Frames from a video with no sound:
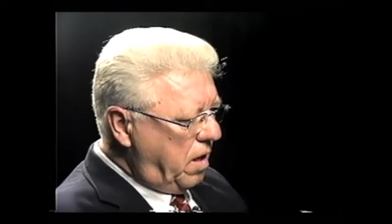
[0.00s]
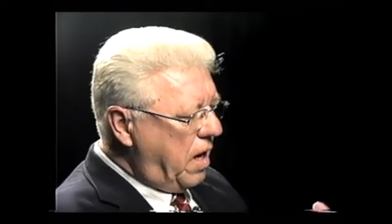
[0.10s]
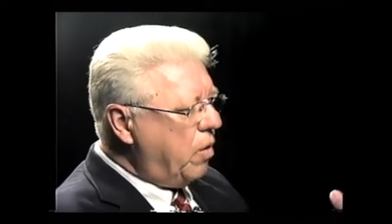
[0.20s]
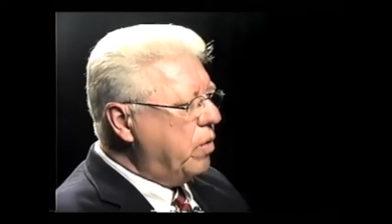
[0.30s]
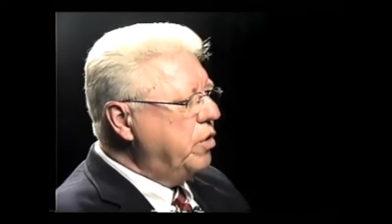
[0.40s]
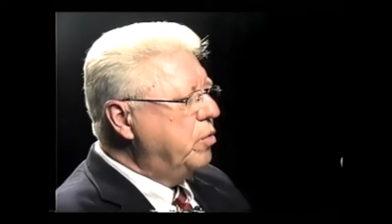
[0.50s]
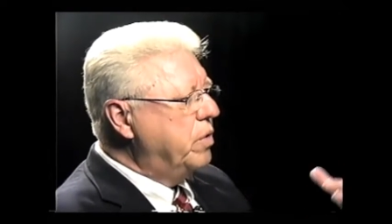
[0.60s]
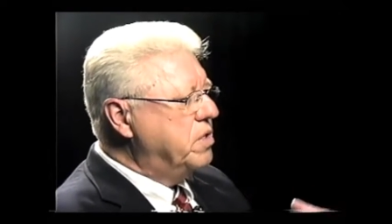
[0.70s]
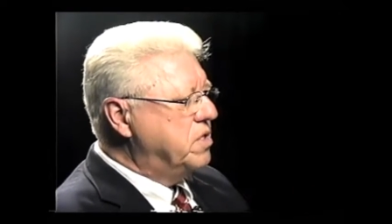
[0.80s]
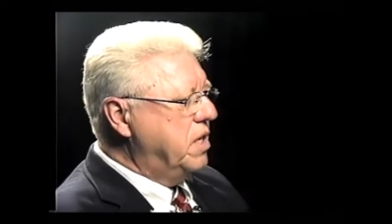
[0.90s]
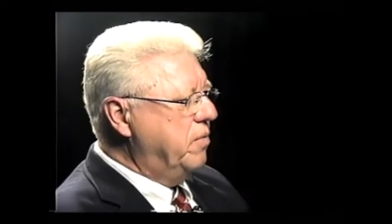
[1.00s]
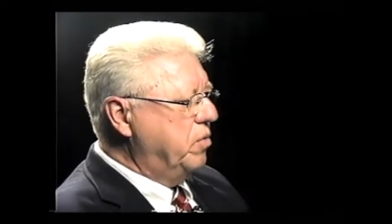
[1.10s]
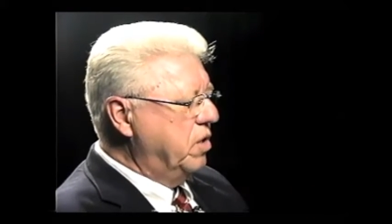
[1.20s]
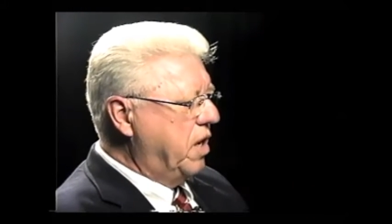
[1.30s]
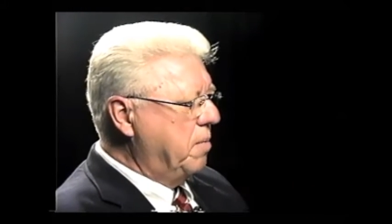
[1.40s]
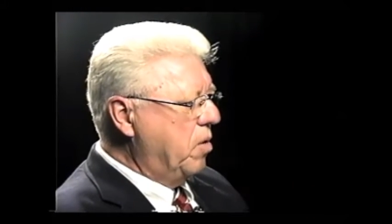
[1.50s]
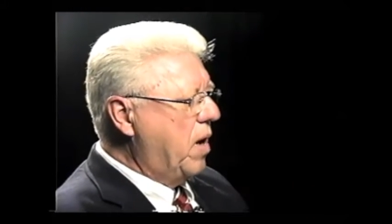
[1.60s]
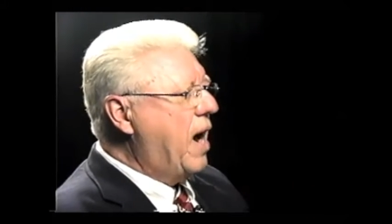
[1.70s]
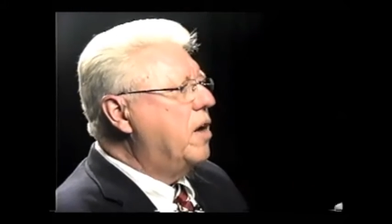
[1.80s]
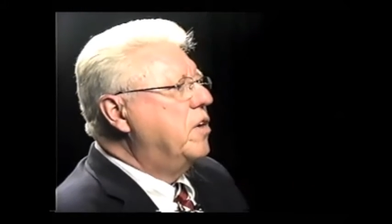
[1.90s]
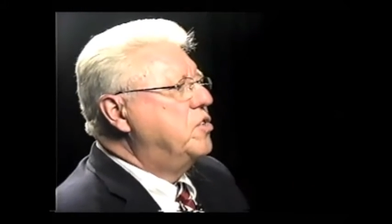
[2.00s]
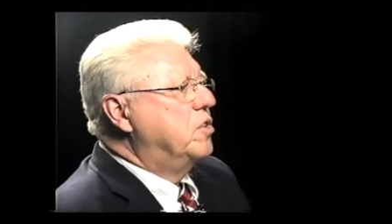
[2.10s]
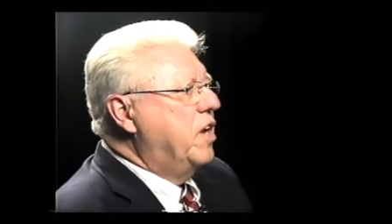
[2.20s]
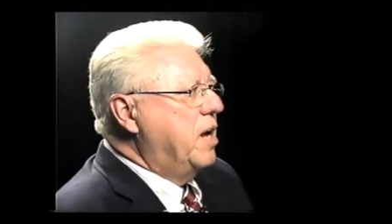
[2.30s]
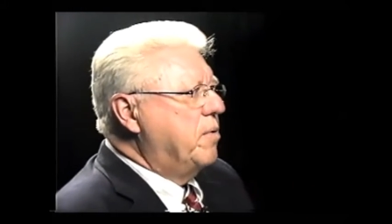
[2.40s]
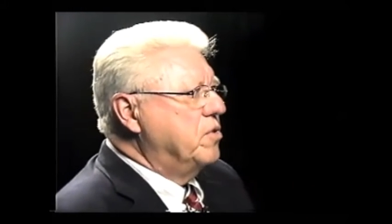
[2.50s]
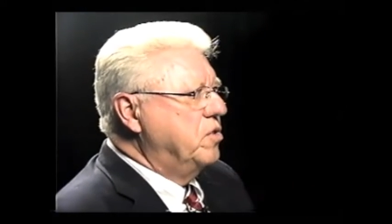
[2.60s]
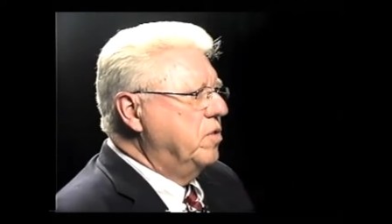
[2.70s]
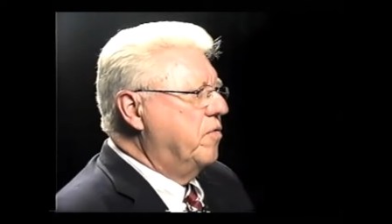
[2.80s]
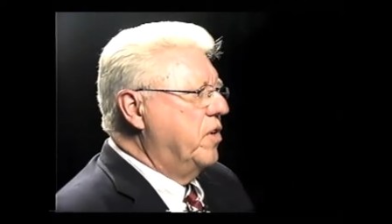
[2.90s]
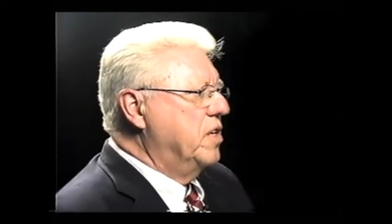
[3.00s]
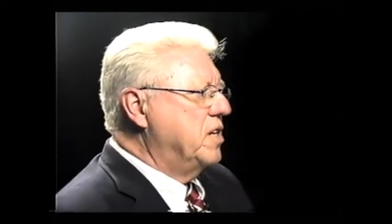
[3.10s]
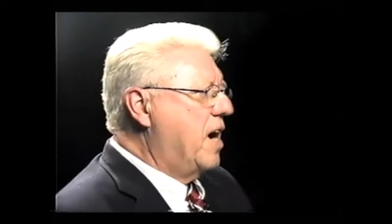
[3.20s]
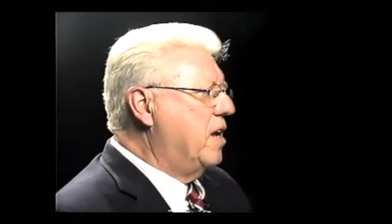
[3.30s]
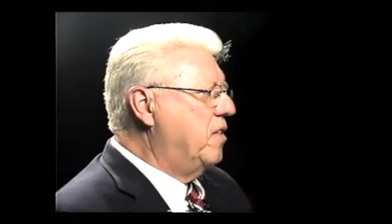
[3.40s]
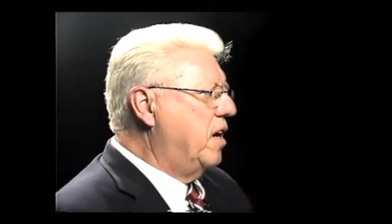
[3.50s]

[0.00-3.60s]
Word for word: were you received when you came home? How did your neighbors and your friends? How did